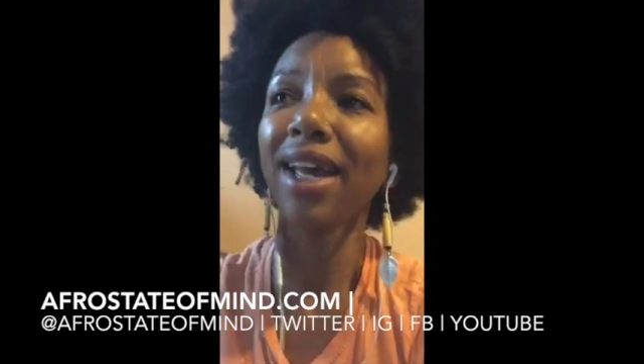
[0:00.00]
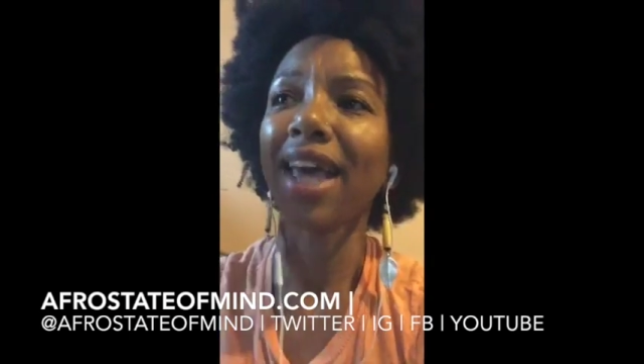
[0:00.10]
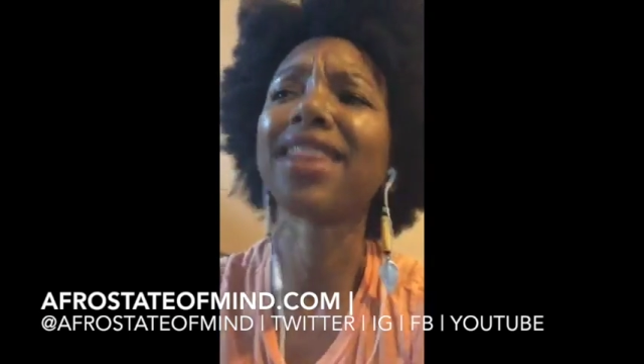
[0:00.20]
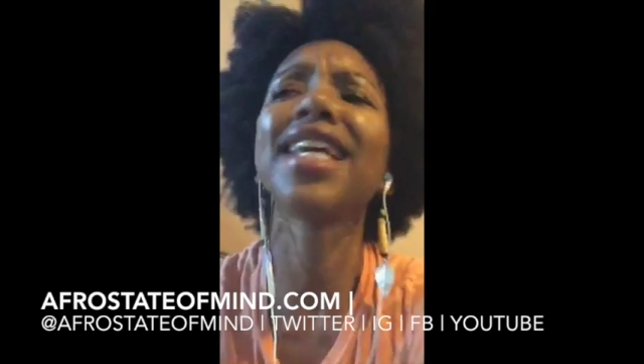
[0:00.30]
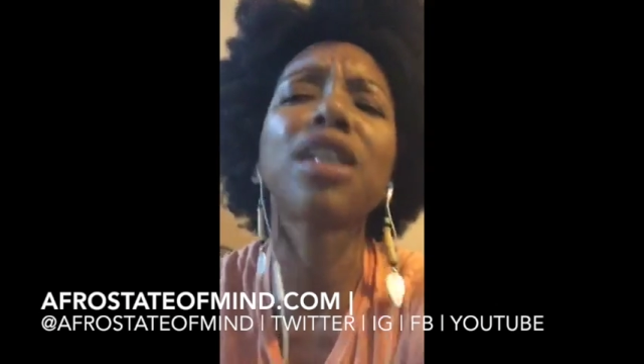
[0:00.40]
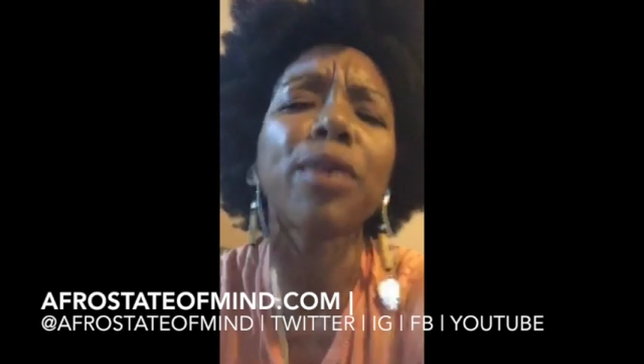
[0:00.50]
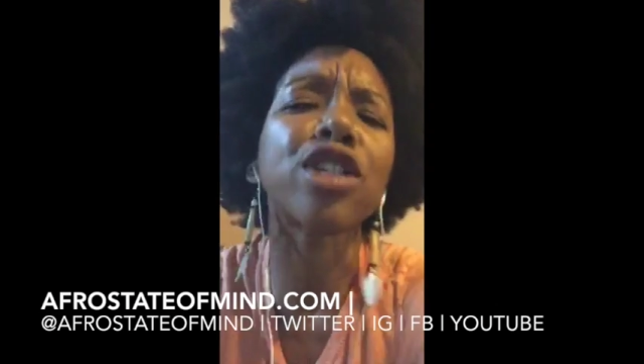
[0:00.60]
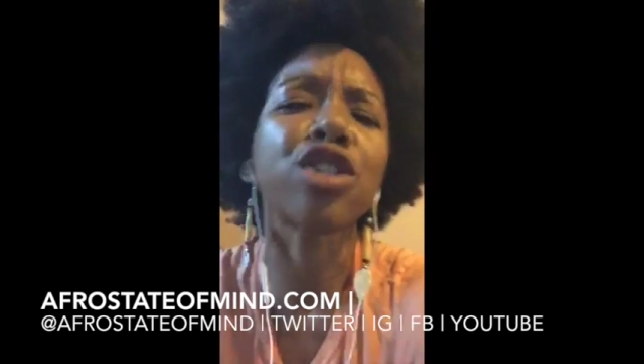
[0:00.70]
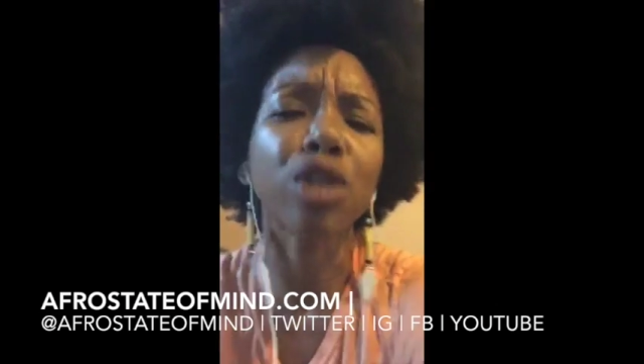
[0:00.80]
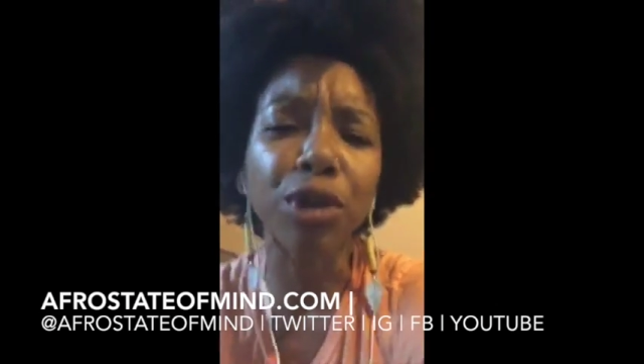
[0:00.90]
and things that we
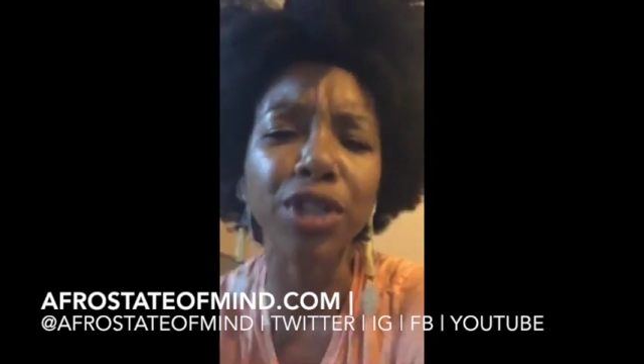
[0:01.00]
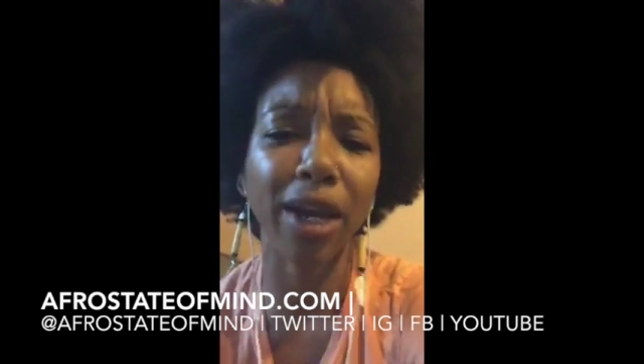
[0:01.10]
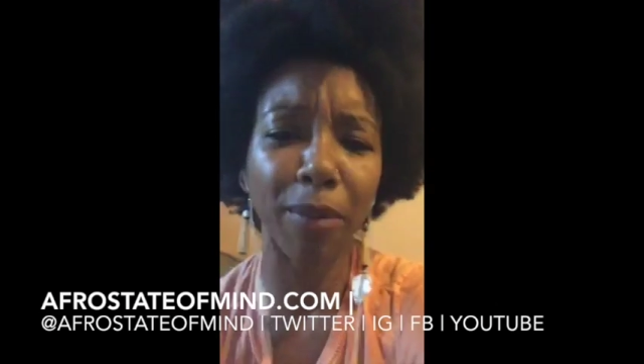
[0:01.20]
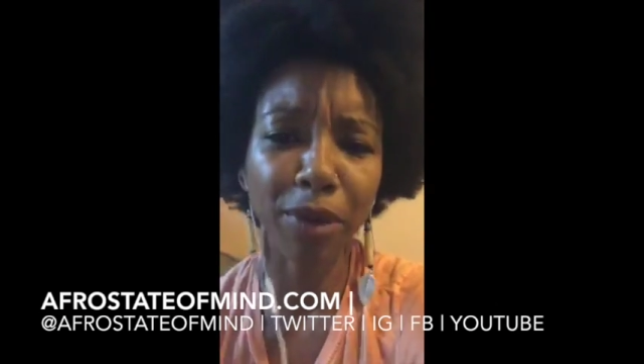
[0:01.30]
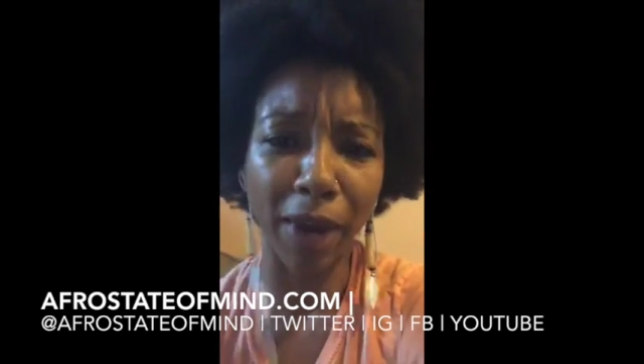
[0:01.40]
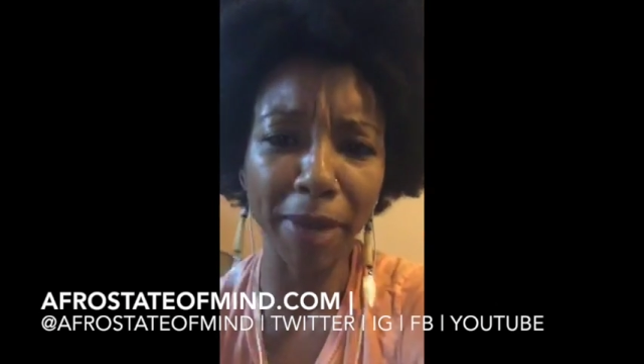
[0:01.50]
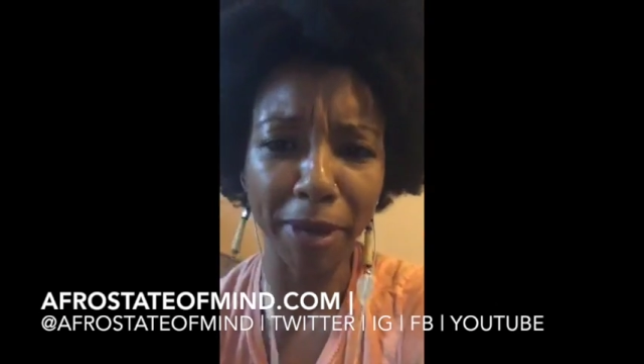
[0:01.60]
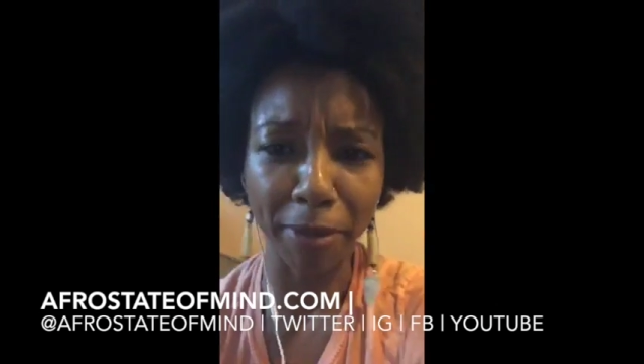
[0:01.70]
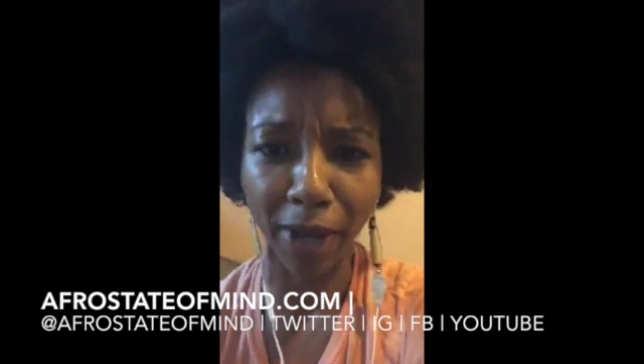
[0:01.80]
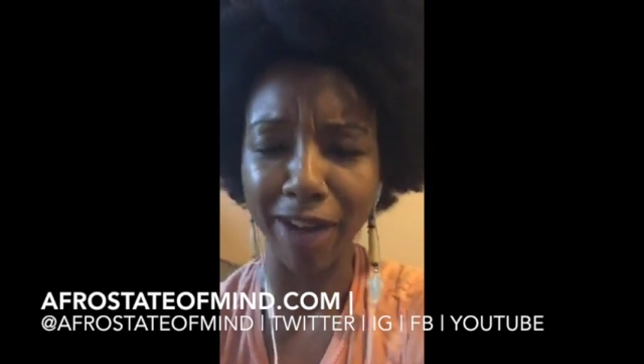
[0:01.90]
associate with white
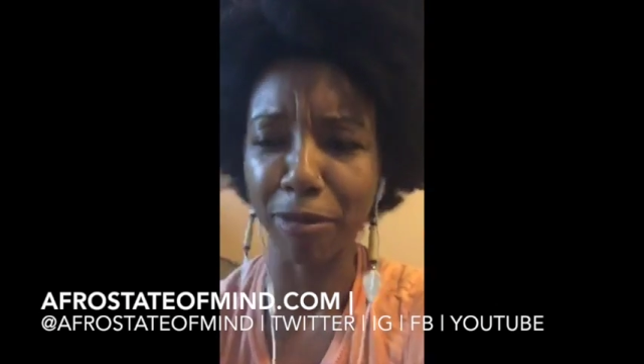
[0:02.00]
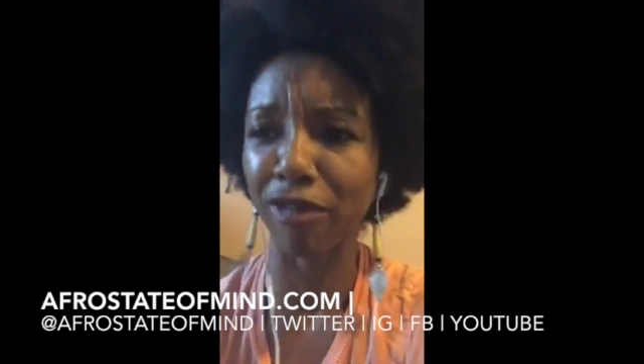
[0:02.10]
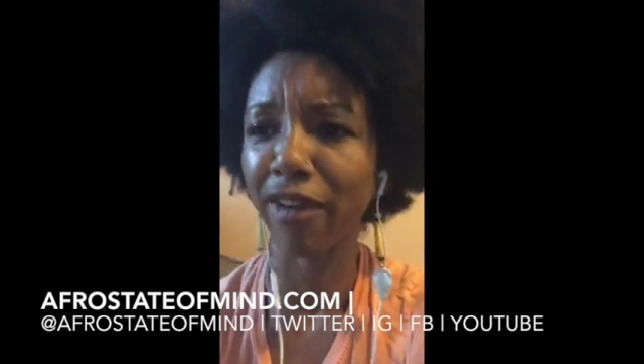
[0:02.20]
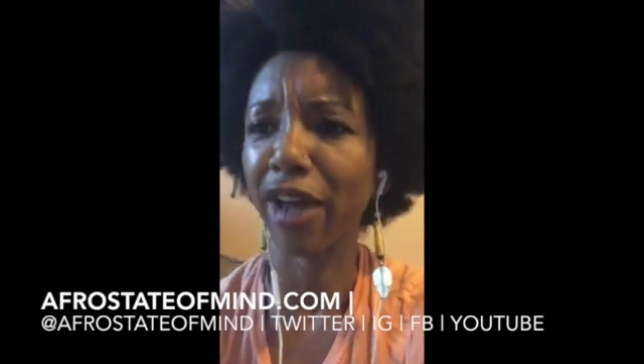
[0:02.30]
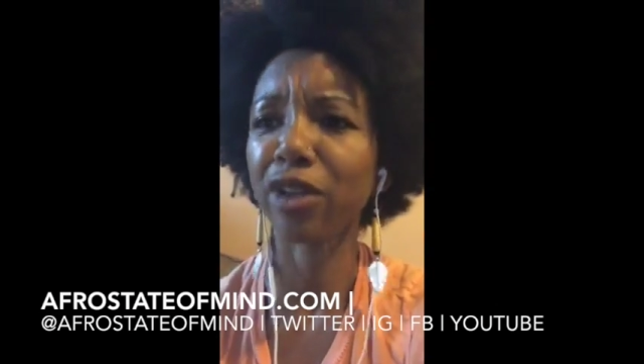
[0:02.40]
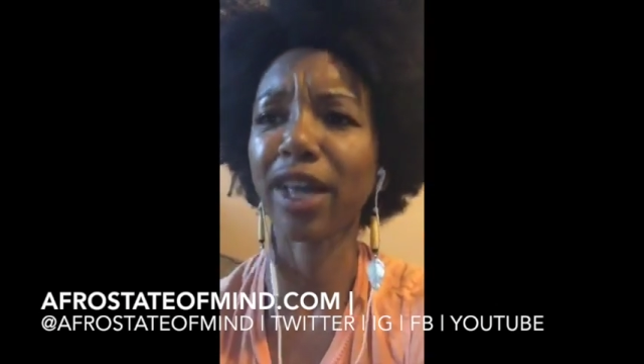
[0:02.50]
people have more value,